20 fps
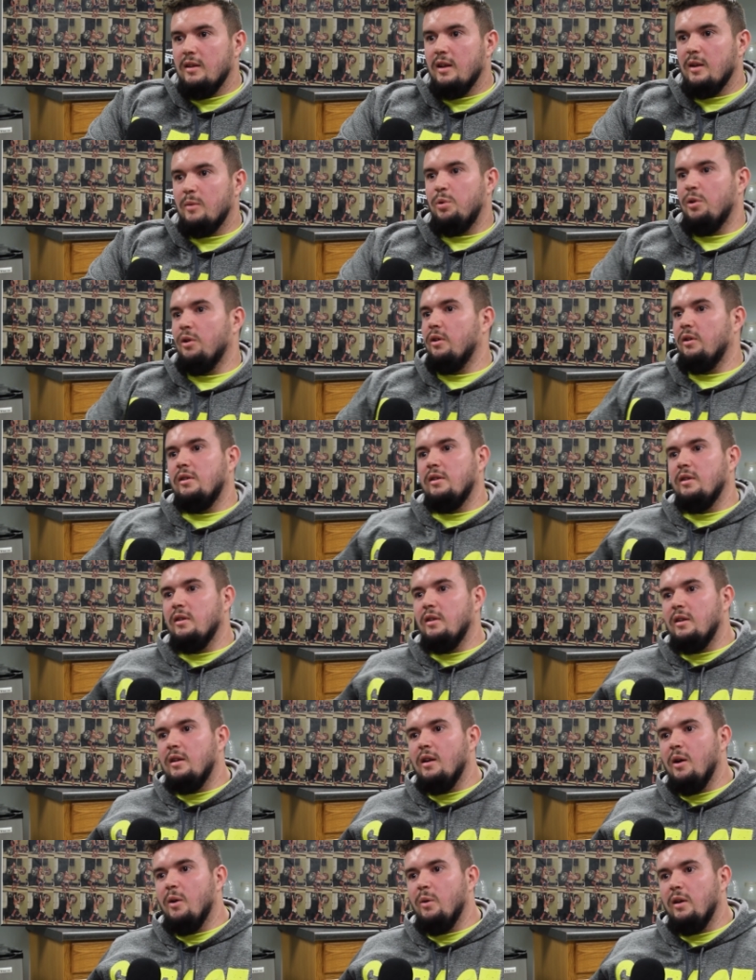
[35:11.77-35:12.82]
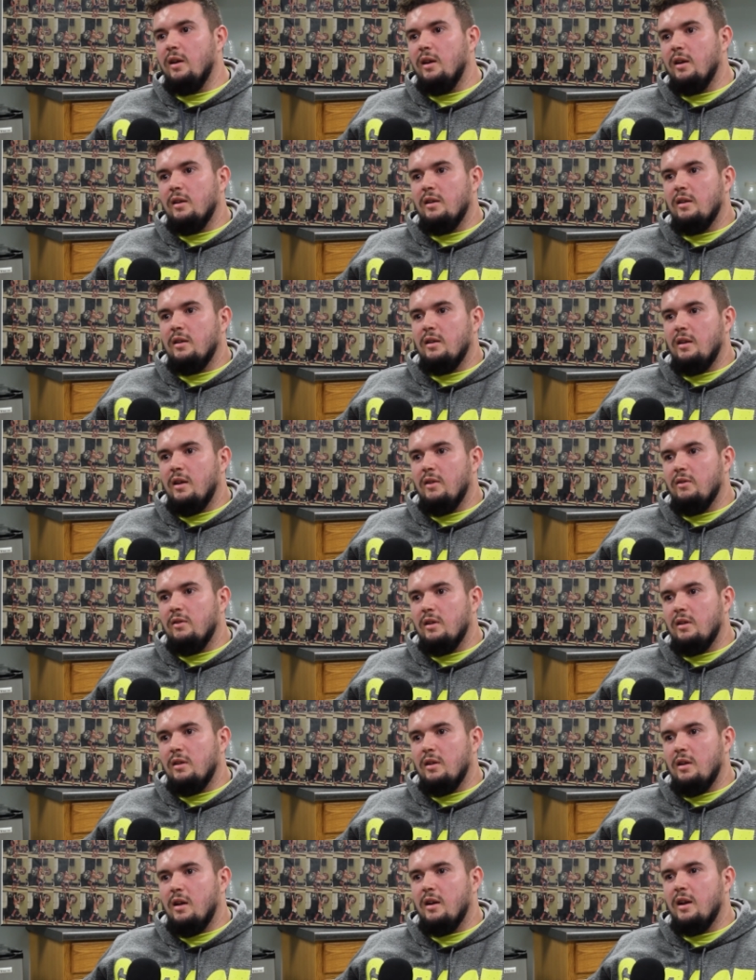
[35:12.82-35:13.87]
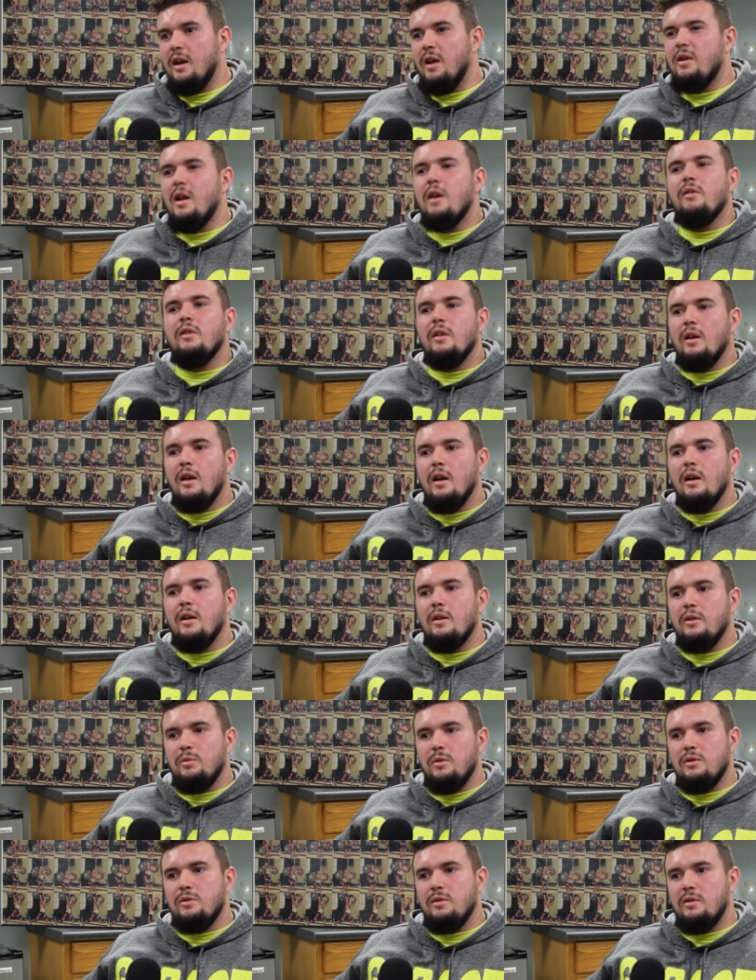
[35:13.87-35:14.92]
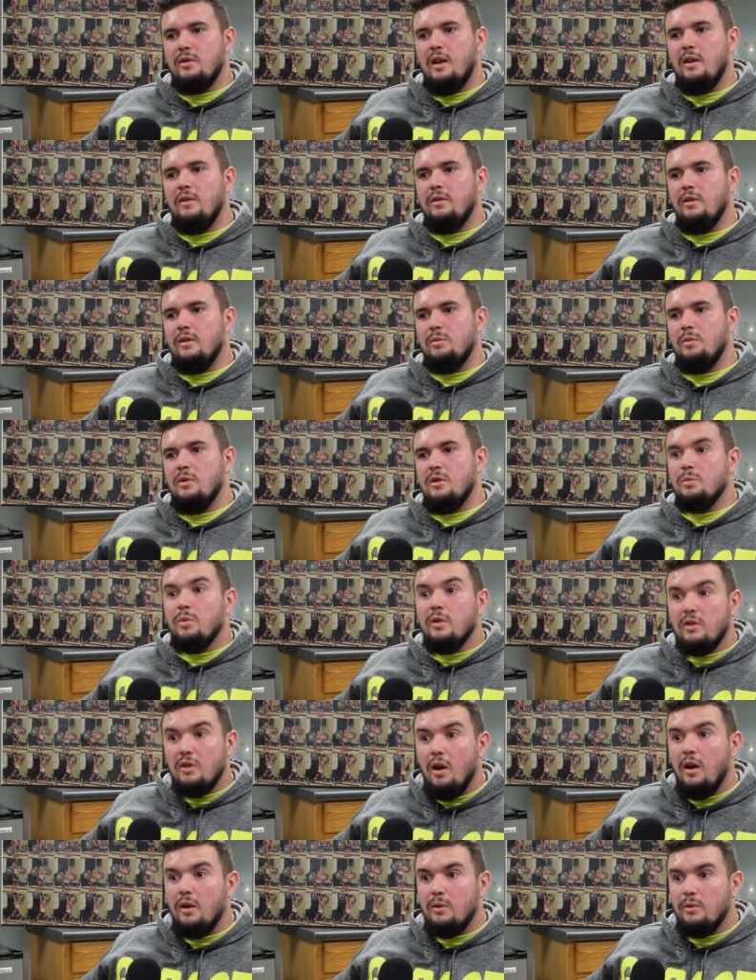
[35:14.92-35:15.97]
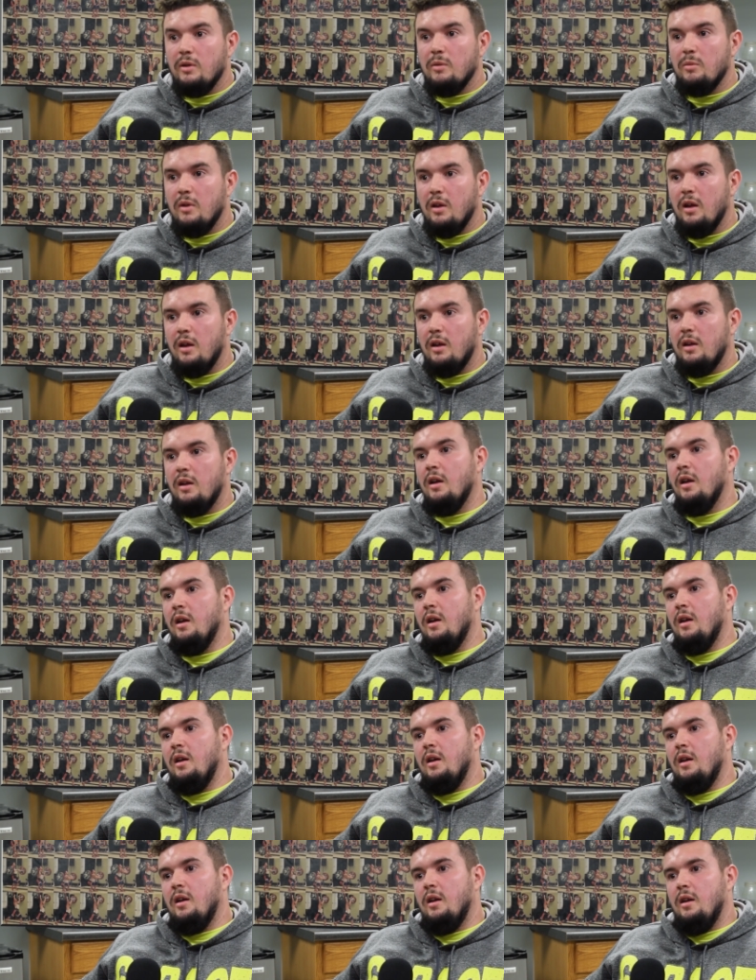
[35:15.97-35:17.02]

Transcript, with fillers: Like personally knowing and having hung out, not really hung out as much with David as much, but talked to them a lot. Yeah.